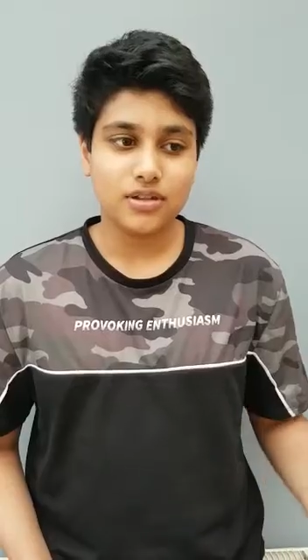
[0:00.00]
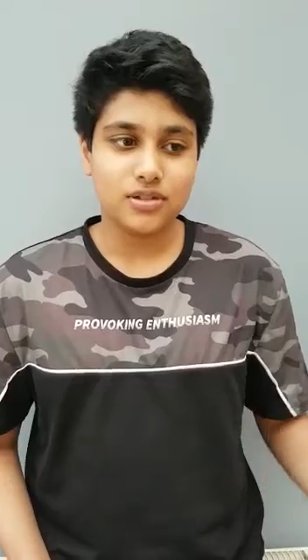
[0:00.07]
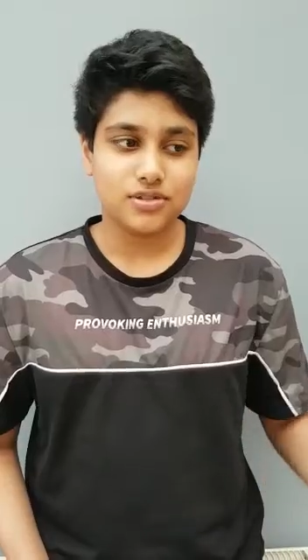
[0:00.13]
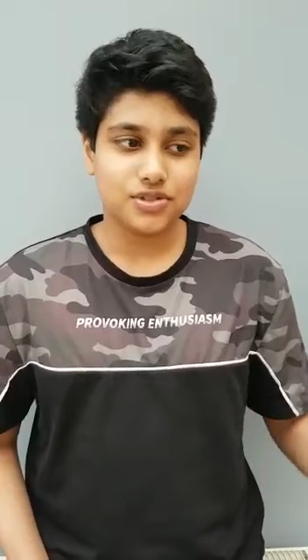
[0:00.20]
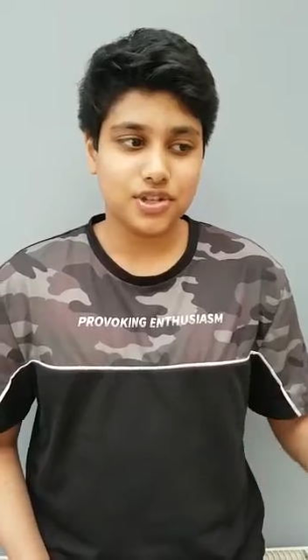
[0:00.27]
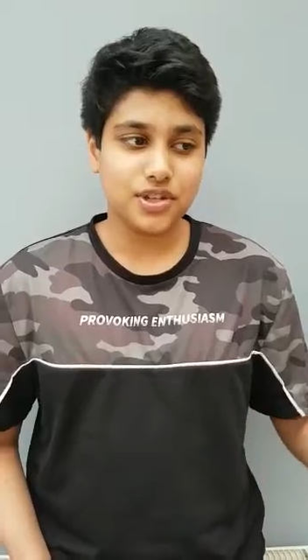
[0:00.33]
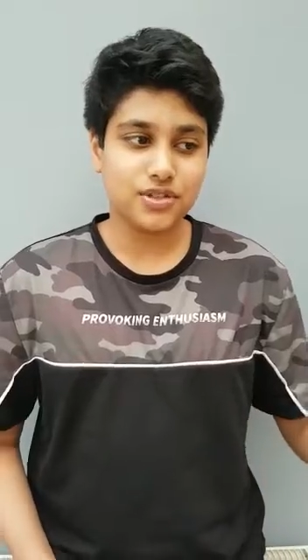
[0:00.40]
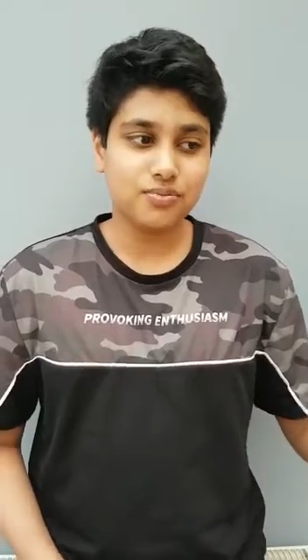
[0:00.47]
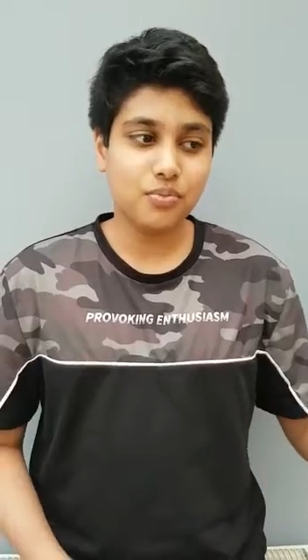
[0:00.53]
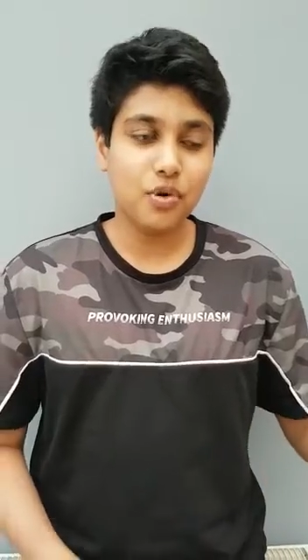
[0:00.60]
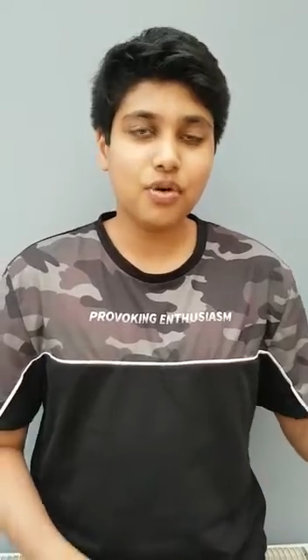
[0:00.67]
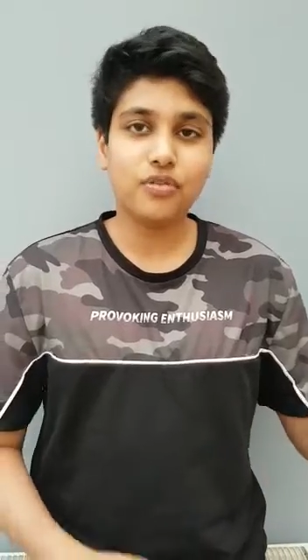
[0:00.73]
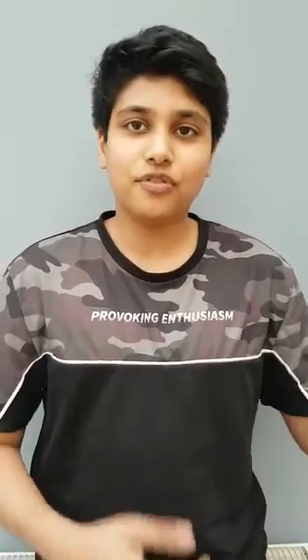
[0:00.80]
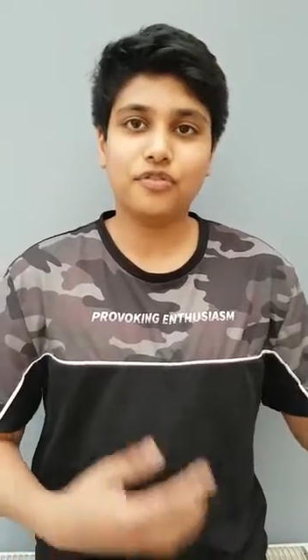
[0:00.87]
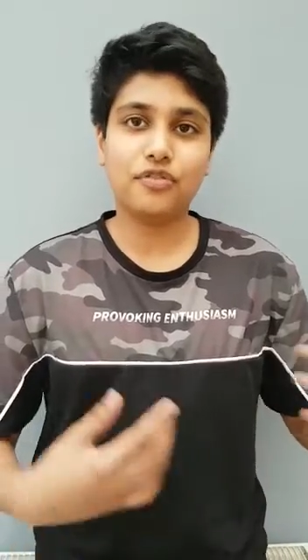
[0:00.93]
She's
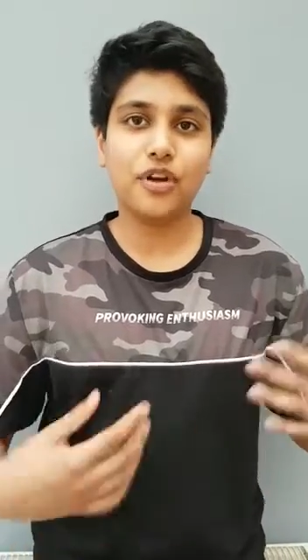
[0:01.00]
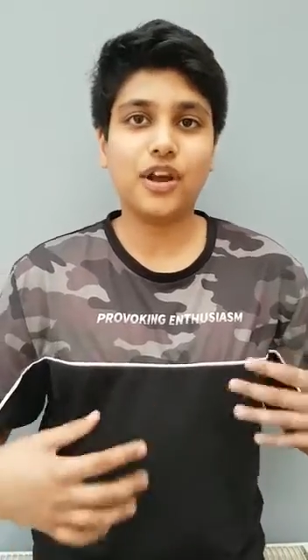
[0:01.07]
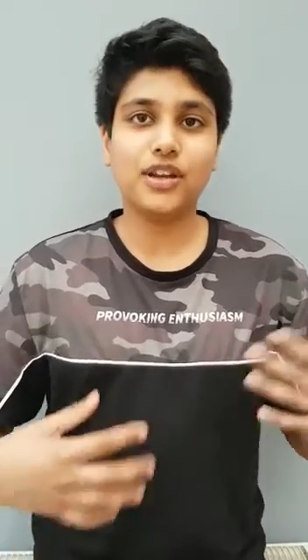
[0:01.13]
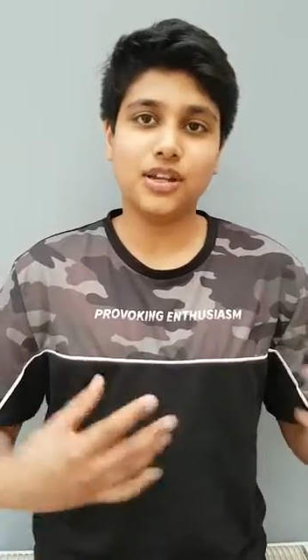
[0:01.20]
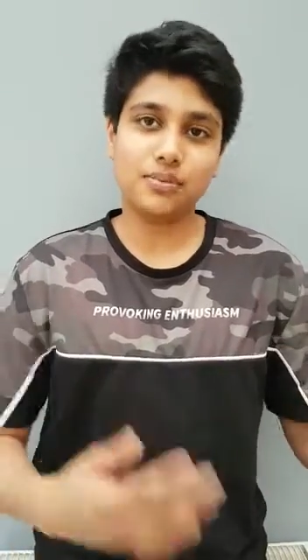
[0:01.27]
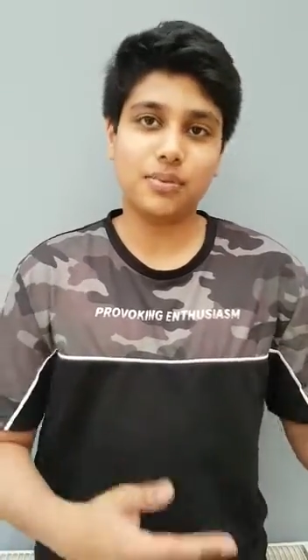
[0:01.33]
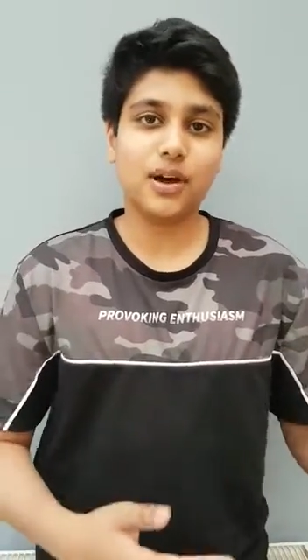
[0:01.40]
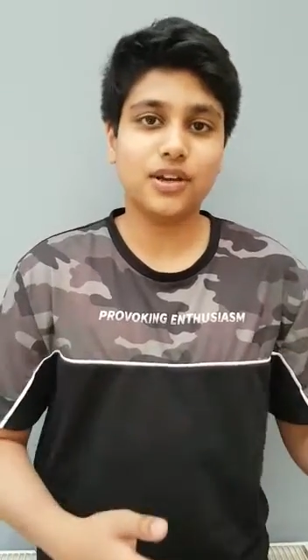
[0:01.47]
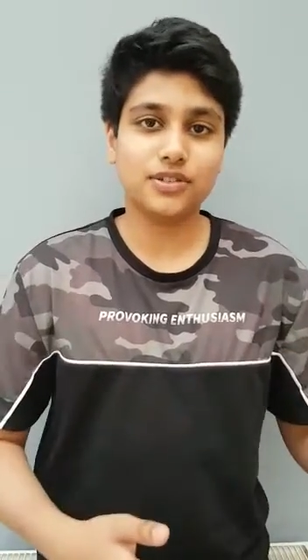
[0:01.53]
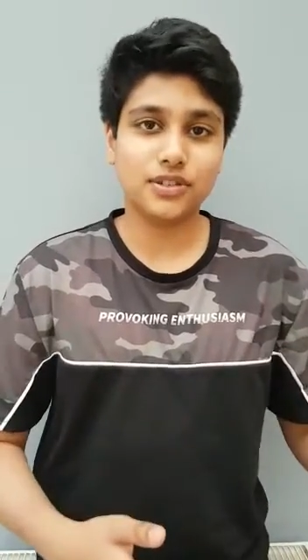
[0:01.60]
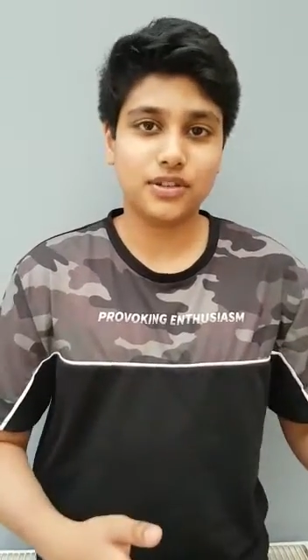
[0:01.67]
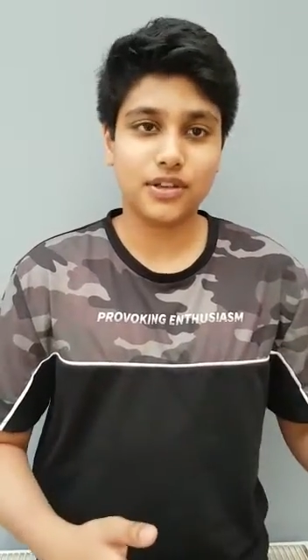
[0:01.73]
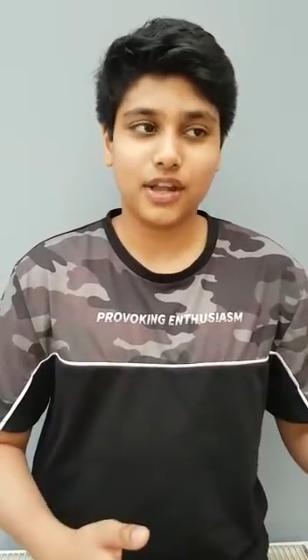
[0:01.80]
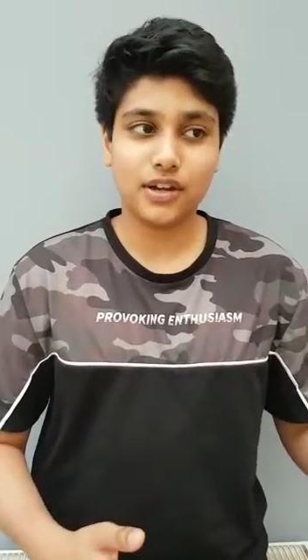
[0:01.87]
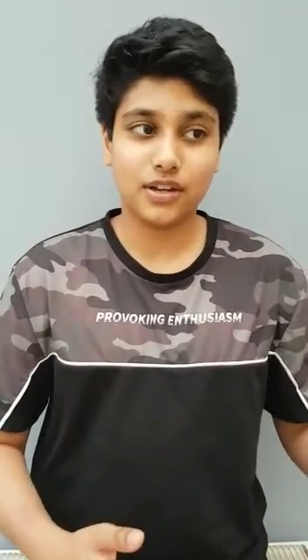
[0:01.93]
more of a friendly
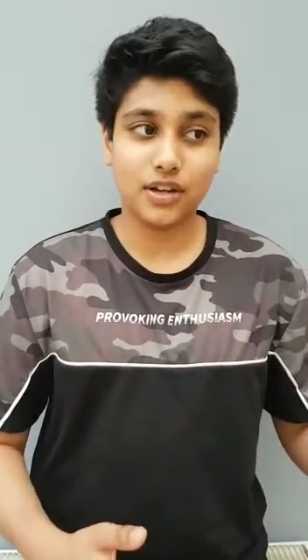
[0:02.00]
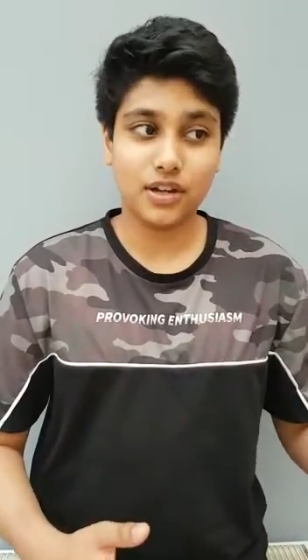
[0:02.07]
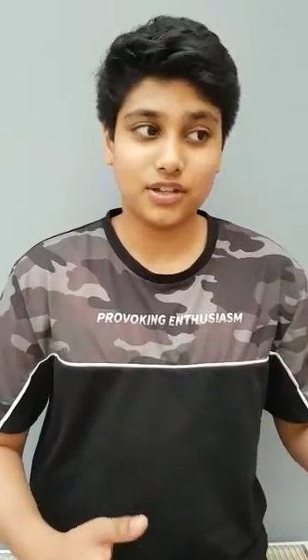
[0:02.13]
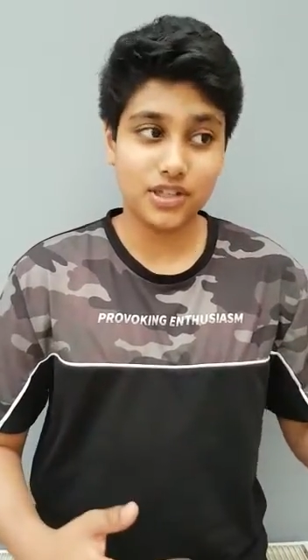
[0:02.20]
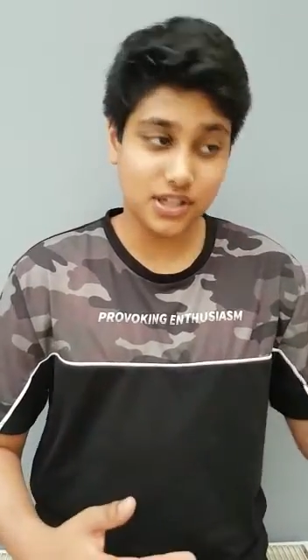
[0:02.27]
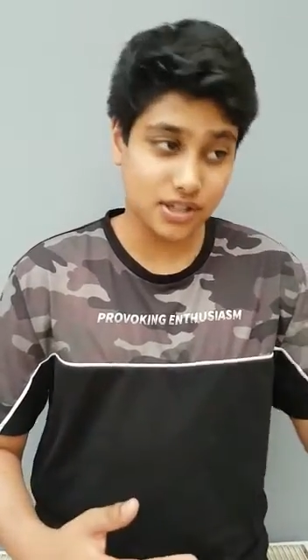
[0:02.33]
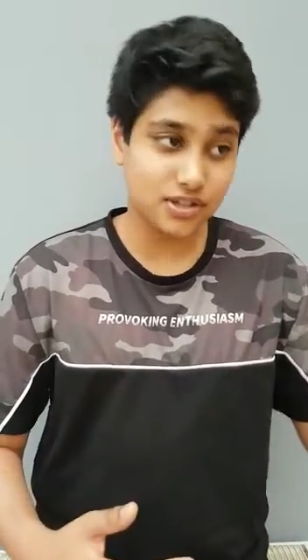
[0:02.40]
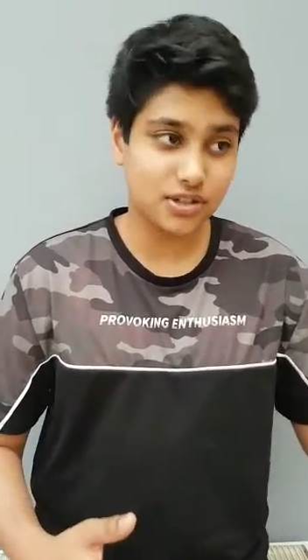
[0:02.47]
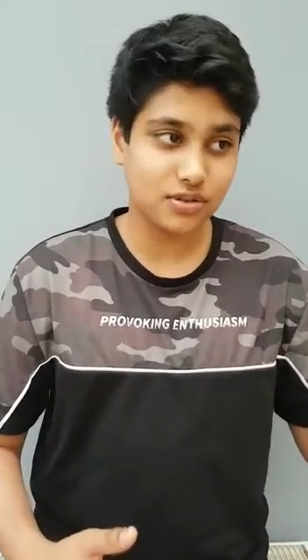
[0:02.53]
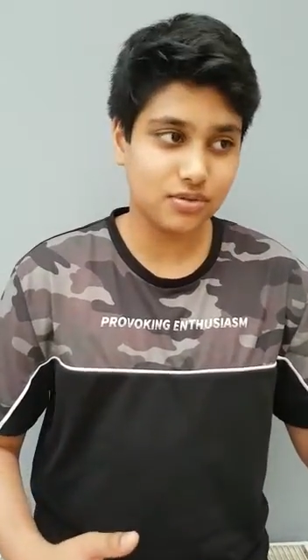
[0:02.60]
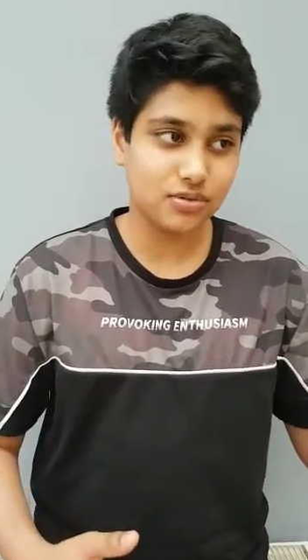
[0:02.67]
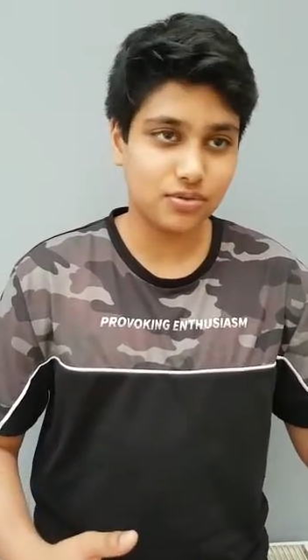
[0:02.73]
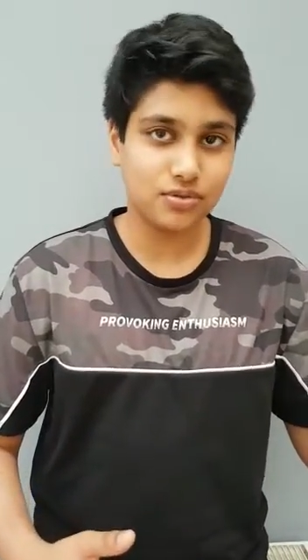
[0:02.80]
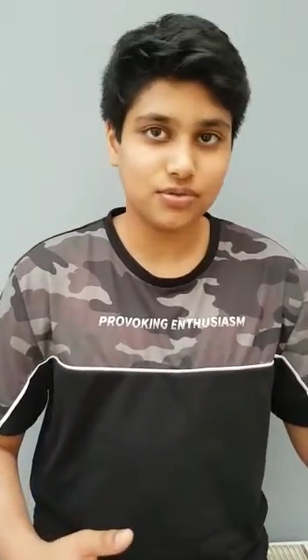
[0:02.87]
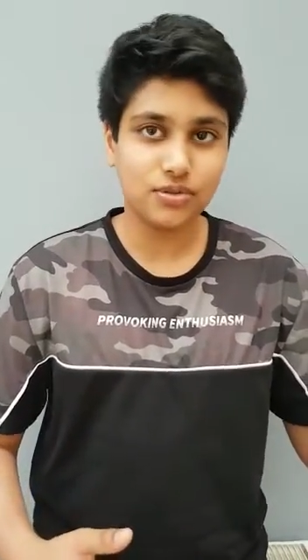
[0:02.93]
person than a teacher
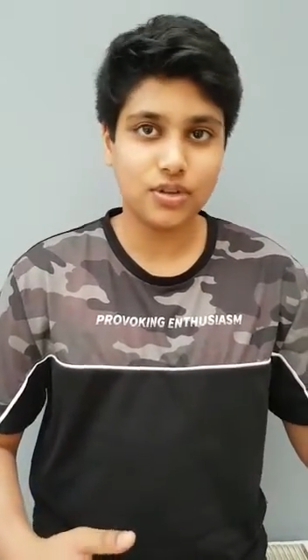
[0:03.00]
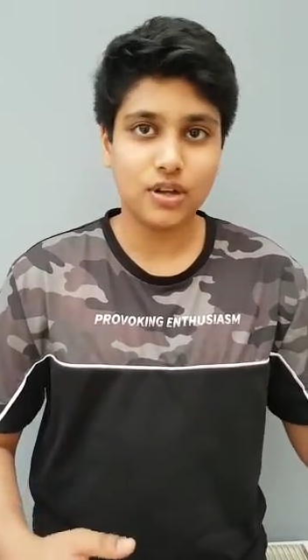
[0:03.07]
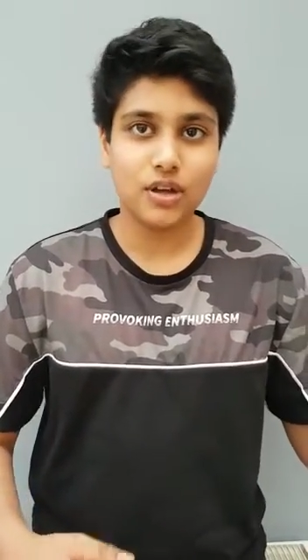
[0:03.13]
who's